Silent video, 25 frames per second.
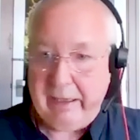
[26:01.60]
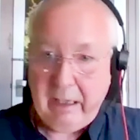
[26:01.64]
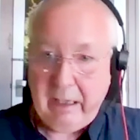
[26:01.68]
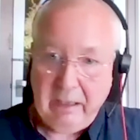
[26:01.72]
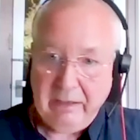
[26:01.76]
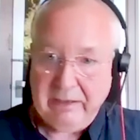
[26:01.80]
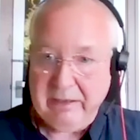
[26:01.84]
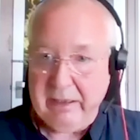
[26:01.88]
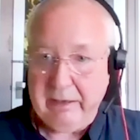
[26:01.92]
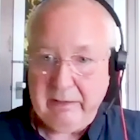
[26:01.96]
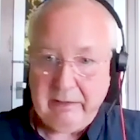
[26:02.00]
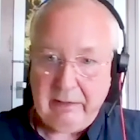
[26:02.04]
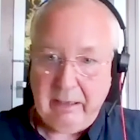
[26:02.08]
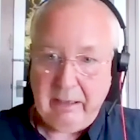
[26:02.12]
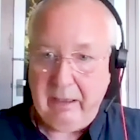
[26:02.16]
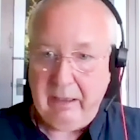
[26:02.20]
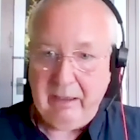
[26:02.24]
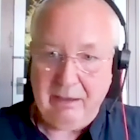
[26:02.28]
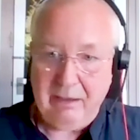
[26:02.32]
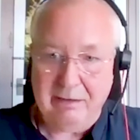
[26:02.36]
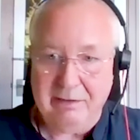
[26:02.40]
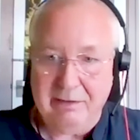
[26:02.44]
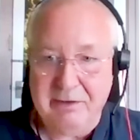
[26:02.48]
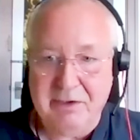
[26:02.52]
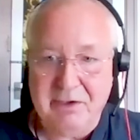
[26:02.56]
then I did
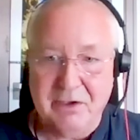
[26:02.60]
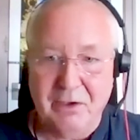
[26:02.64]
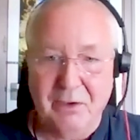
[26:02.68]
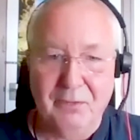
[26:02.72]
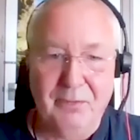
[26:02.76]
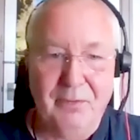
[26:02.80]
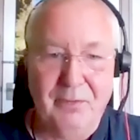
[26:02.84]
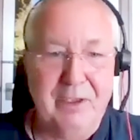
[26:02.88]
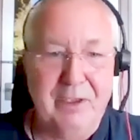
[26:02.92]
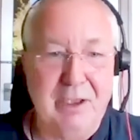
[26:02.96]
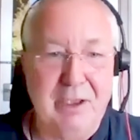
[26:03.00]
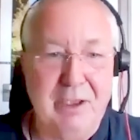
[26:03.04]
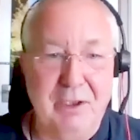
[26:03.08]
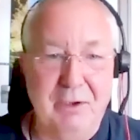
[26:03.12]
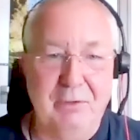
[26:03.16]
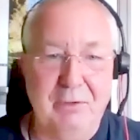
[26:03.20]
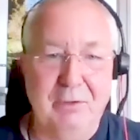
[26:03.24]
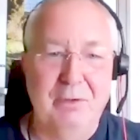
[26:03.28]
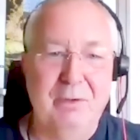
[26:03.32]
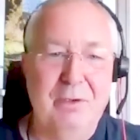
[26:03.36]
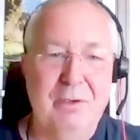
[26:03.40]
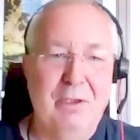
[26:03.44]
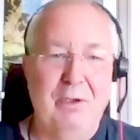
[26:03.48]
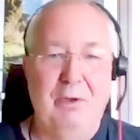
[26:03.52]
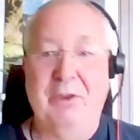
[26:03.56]
that, stuff,
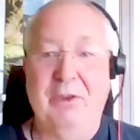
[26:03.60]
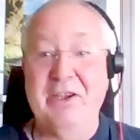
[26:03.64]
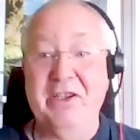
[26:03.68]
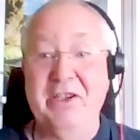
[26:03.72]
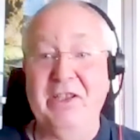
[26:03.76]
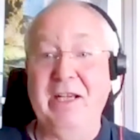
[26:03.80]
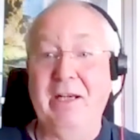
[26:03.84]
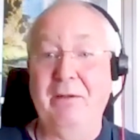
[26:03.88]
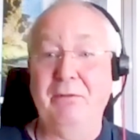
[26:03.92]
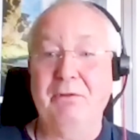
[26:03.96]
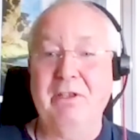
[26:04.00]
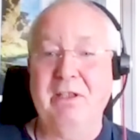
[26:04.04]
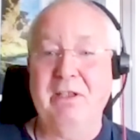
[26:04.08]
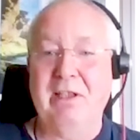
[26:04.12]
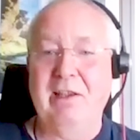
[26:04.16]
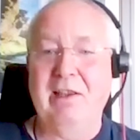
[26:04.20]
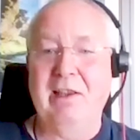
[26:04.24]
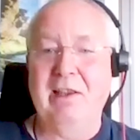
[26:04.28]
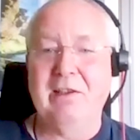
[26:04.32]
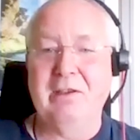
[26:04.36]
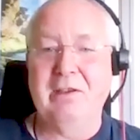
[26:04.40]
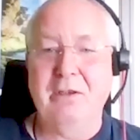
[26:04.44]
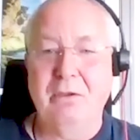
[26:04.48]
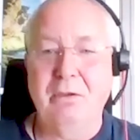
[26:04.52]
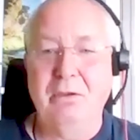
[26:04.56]
or they're shouting at
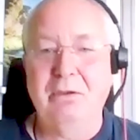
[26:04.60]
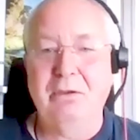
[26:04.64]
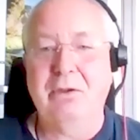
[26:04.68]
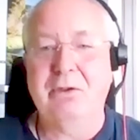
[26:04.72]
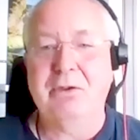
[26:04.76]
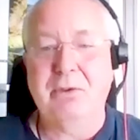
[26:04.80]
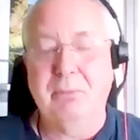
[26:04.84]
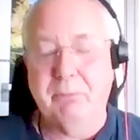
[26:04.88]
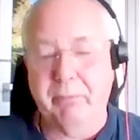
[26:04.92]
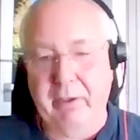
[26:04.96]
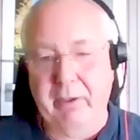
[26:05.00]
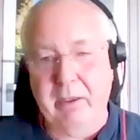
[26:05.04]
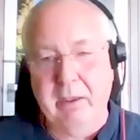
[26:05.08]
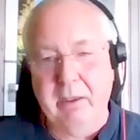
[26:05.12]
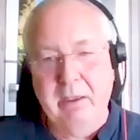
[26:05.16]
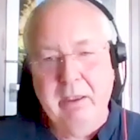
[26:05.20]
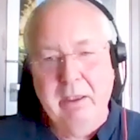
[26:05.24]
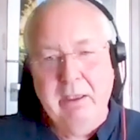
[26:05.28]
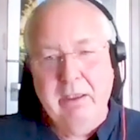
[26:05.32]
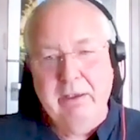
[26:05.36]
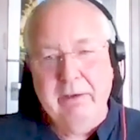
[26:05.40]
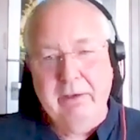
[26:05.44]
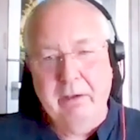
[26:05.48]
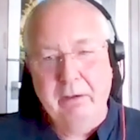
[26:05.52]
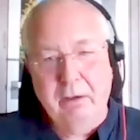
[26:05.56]
their dog or something.
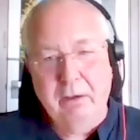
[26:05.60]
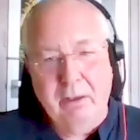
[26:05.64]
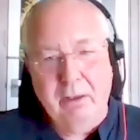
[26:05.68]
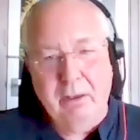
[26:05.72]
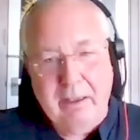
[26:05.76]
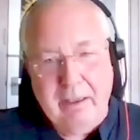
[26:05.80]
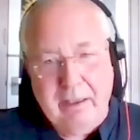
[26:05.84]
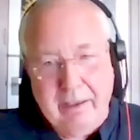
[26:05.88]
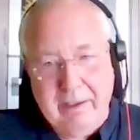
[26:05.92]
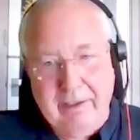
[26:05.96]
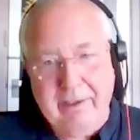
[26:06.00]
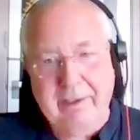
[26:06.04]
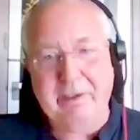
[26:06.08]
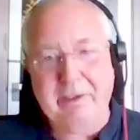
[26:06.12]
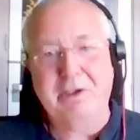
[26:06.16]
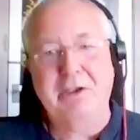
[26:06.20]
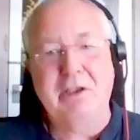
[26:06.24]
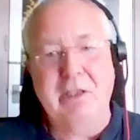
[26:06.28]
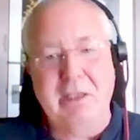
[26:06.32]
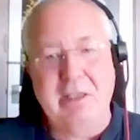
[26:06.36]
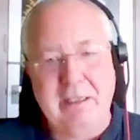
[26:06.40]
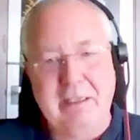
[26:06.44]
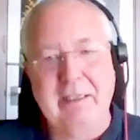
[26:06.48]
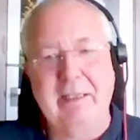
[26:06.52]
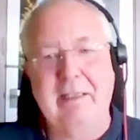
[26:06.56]
They're not
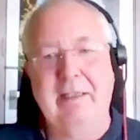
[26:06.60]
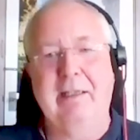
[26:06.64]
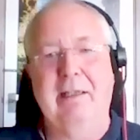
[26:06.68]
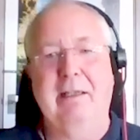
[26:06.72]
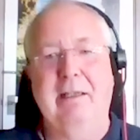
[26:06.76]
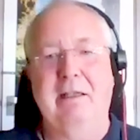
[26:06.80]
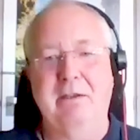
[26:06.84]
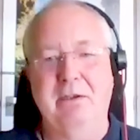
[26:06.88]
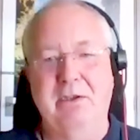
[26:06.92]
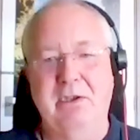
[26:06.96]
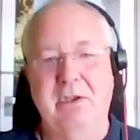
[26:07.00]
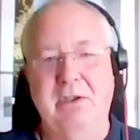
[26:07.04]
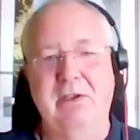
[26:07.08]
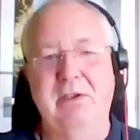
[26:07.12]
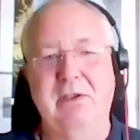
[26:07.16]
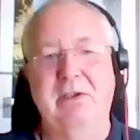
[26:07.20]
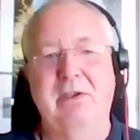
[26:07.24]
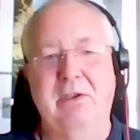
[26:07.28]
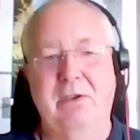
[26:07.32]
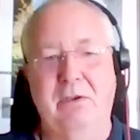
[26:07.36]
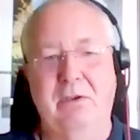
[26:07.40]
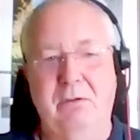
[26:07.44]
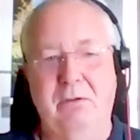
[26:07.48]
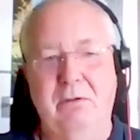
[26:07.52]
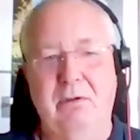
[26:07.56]
actually connecting
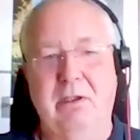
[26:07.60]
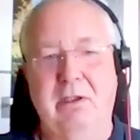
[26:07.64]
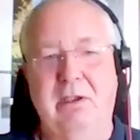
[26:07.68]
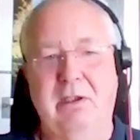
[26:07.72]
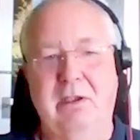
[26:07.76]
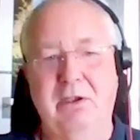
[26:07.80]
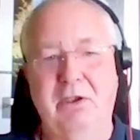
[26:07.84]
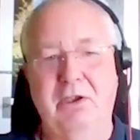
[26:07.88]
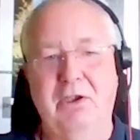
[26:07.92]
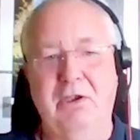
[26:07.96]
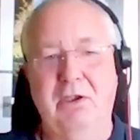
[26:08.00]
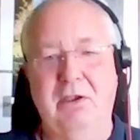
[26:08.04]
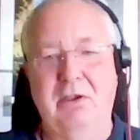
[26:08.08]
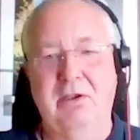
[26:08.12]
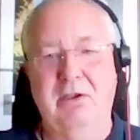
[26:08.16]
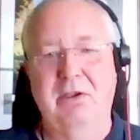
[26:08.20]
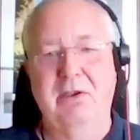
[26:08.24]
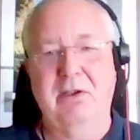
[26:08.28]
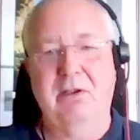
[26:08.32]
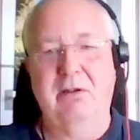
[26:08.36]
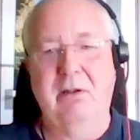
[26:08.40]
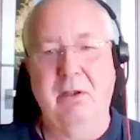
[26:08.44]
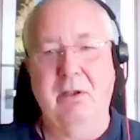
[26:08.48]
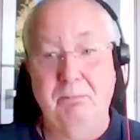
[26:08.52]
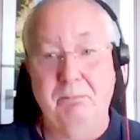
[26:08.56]
to nature.
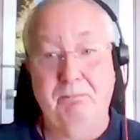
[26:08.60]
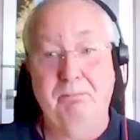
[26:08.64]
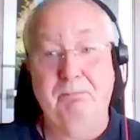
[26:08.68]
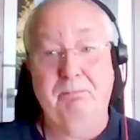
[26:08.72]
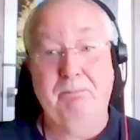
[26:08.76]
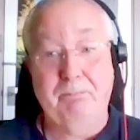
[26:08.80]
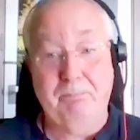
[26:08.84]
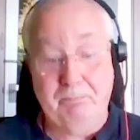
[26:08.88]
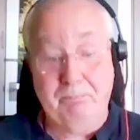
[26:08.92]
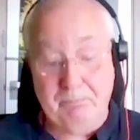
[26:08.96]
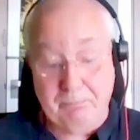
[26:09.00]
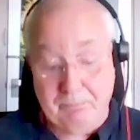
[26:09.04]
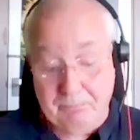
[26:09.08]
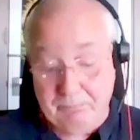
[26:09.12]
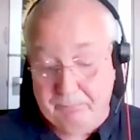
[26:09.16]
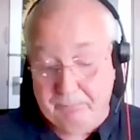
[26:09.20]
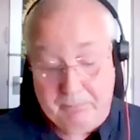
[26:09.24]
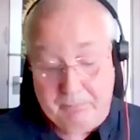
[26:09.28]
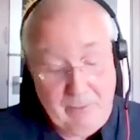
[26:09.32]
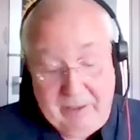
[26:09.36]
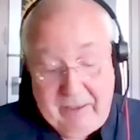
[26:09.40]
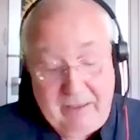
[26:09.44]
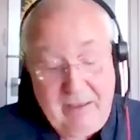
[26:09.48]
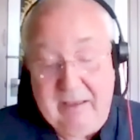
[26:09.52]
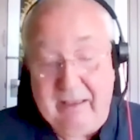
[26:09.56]
So the
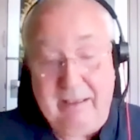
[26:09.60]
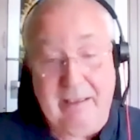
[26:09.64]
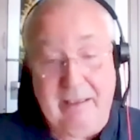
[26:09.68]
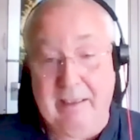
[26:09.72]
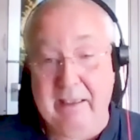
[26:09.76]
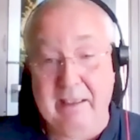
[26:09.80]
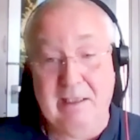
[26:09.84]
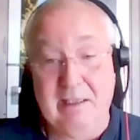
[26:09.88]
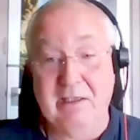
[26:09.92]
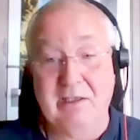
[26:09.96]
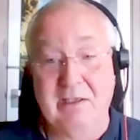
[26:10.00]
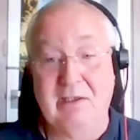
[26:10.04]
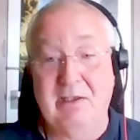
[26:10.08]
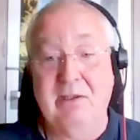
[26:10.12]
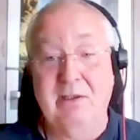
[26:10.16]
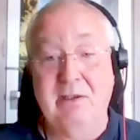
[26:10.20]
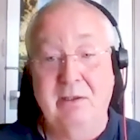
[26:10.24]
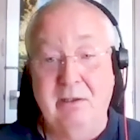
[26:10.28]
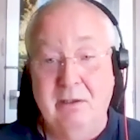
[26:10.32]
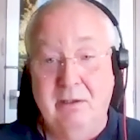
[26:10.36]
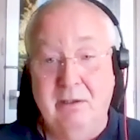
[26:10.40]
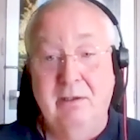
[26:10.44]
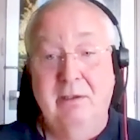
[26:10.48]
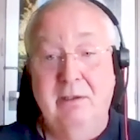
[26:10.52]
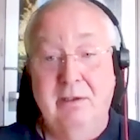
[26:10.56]
big thing is
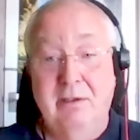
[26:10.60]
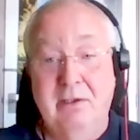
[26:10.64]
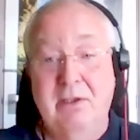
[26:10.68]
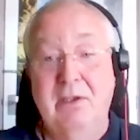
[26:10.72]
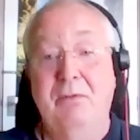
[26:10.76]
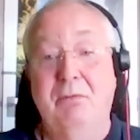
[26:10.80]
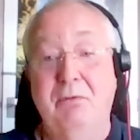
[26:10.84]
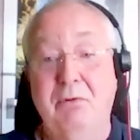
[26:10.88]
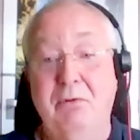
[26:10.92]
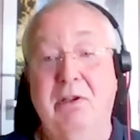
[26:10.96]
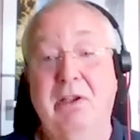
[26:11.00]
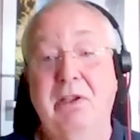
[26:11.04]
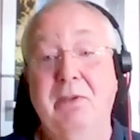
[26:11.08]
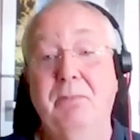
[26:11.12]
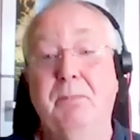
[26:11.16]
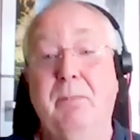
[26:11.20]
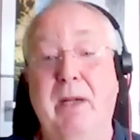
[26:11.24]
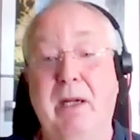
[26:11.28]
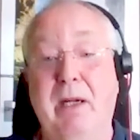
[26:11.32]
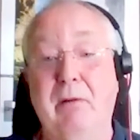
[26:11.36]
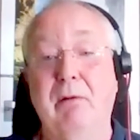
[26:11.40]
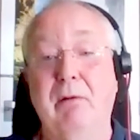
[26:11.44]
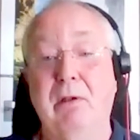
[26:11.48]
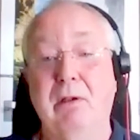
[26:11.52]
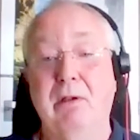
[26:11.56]
to address
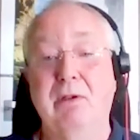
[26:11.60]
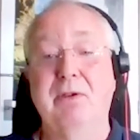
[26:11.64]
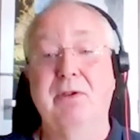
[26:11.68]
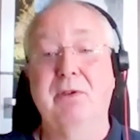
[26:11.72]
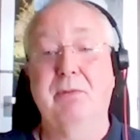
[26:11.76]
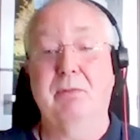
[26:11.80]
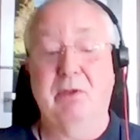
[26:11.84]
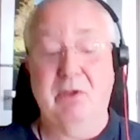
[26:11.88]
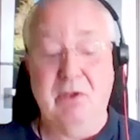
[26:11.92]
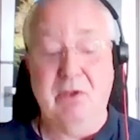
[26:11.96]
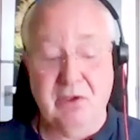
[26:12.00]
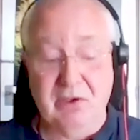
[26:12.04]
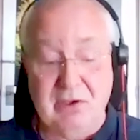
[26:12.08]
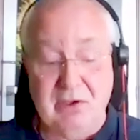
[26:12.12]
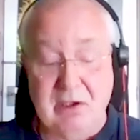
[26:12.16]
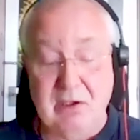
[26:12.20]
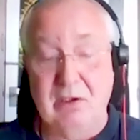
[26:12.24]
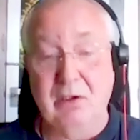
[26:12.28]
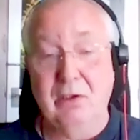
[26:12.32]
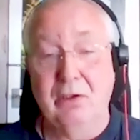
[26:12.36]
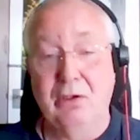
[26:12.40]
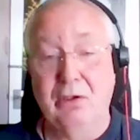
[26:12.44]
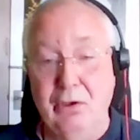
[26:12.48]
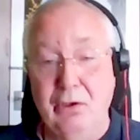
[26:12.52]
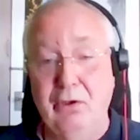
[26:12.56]
power loss, which is to
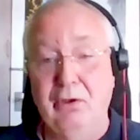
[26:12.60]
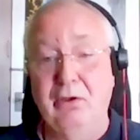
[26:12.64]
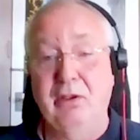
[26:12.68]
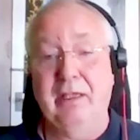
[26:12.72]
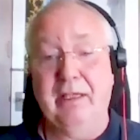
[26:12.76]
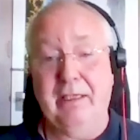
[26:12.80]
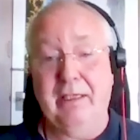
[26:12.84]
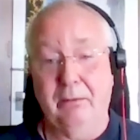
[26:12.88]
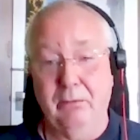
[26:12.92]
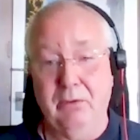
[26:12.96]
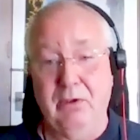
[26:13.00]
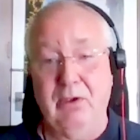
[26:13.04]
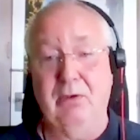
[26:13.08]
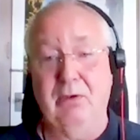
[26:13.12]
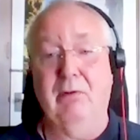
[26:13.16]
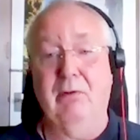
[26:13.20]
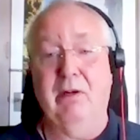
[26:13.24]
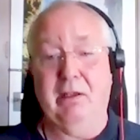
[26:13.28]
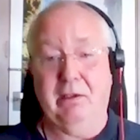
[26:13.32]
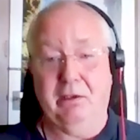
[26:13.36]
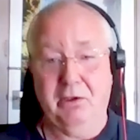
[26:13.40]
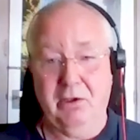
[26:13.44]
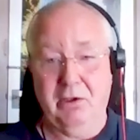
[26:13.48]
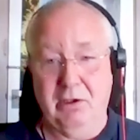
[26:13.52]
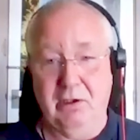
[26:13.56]
learn how
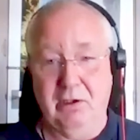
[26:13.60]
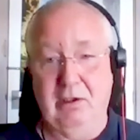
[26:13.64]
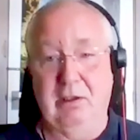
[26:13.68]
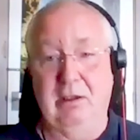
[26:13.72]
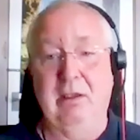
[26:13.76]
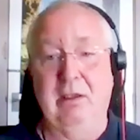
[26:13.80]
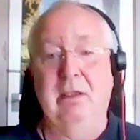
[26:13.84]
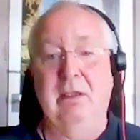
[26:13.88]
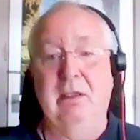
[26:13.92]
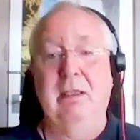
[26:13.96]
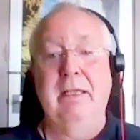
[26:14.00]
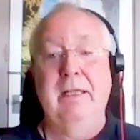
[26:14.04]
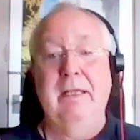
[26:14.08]
to actually